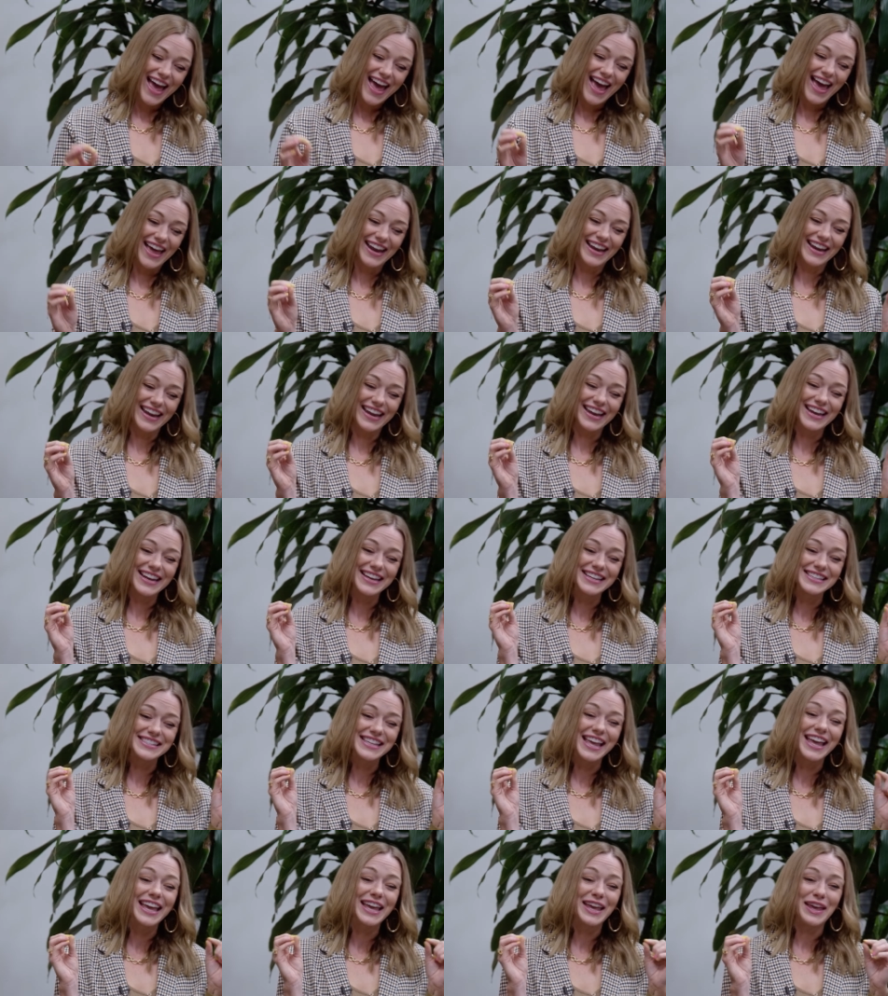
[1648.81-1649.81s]
And it
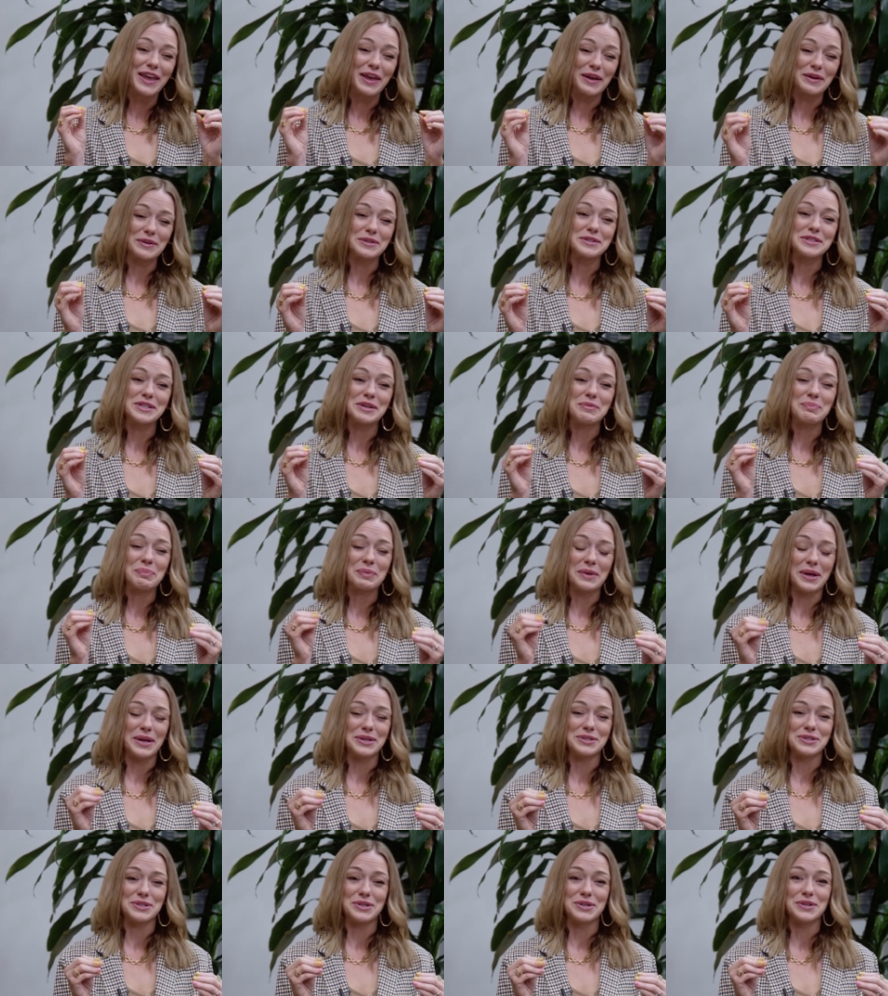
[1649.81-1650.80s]
is a guilty
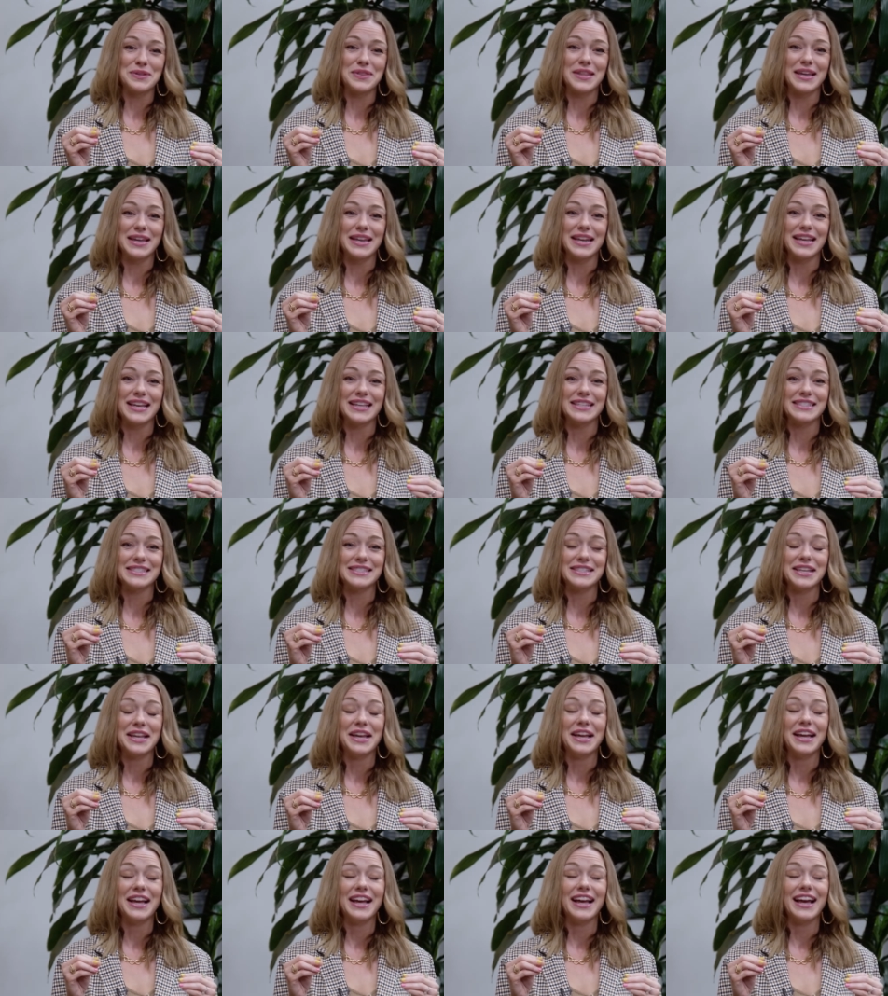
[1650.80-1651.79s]
pleasure that, that sounds is,
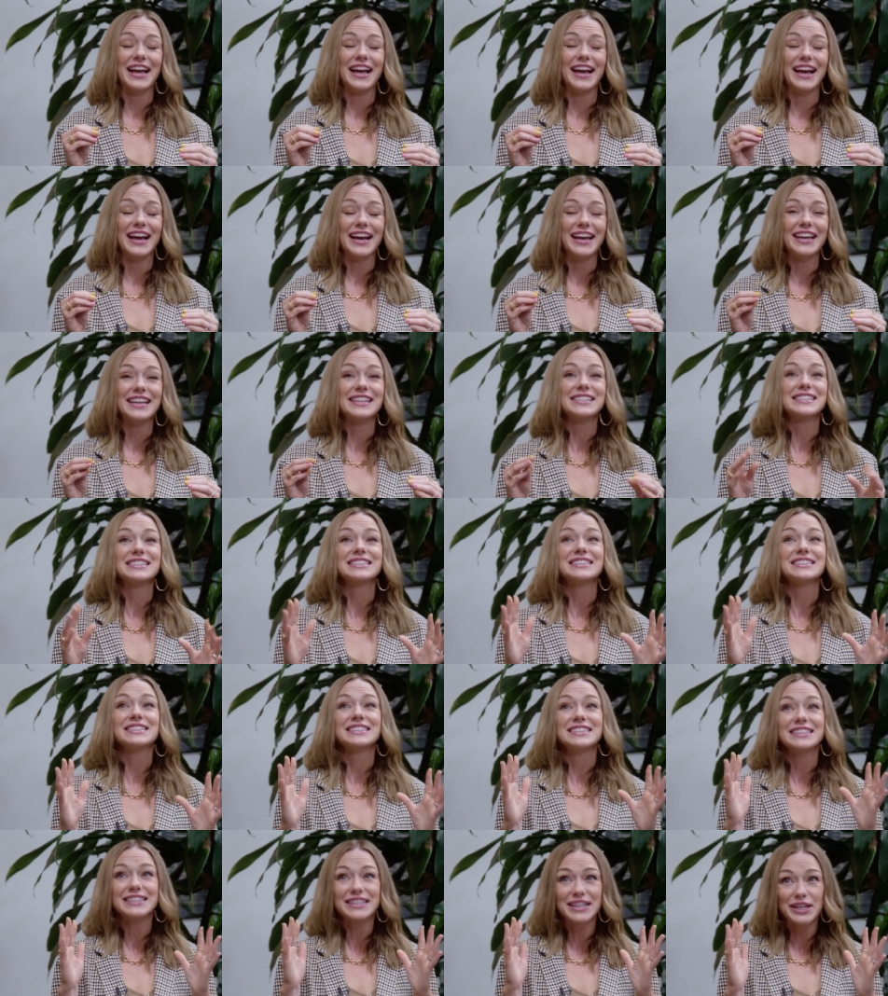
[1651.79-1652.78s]
wonderful. Is
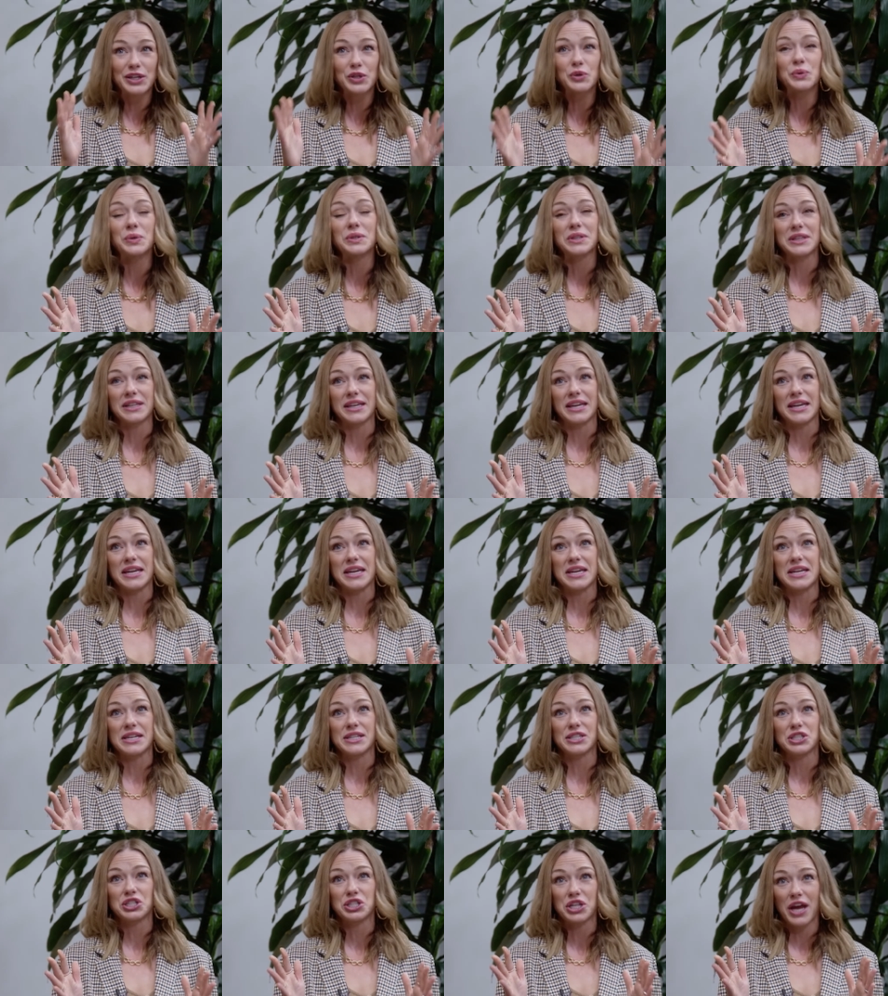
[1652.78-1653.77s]

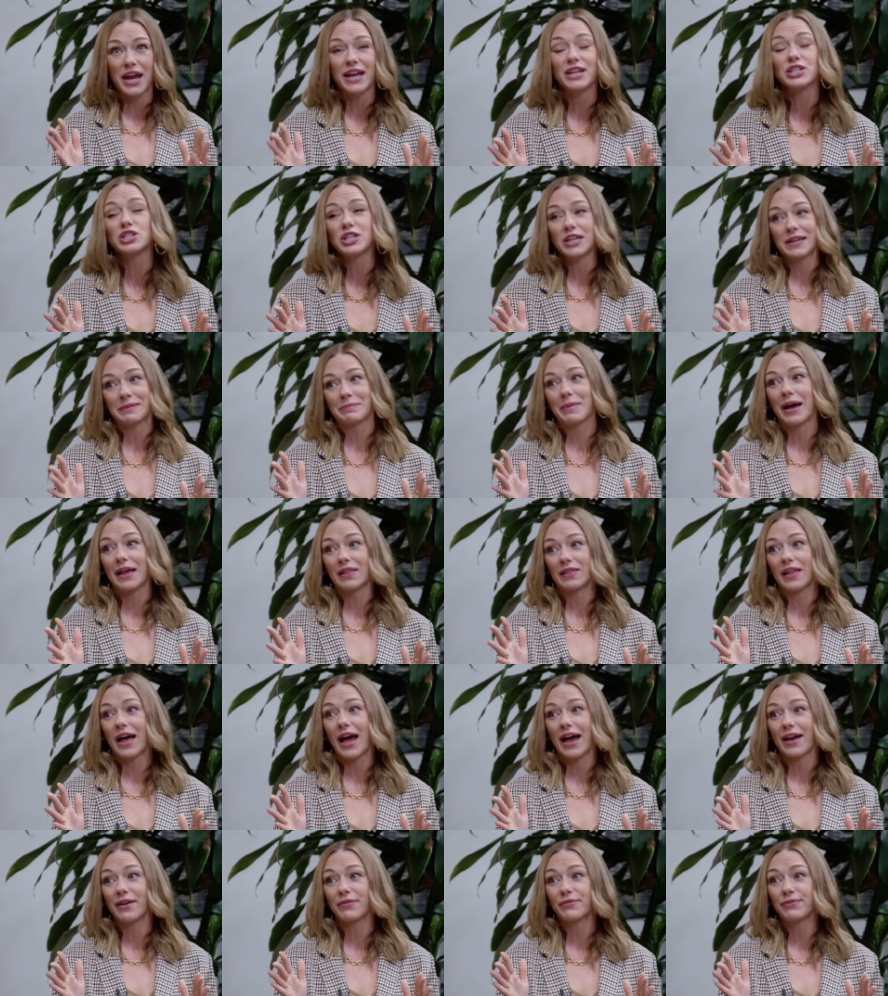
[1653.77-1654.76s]
literally changing my
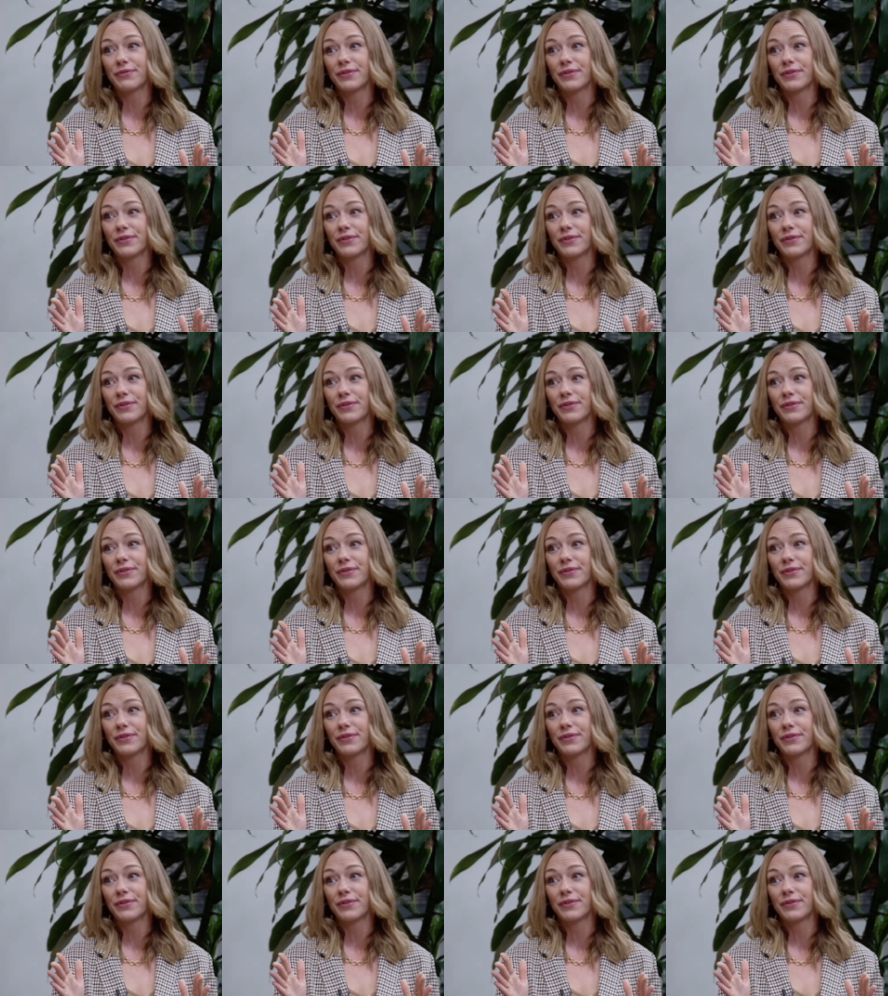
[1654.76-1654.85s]
life.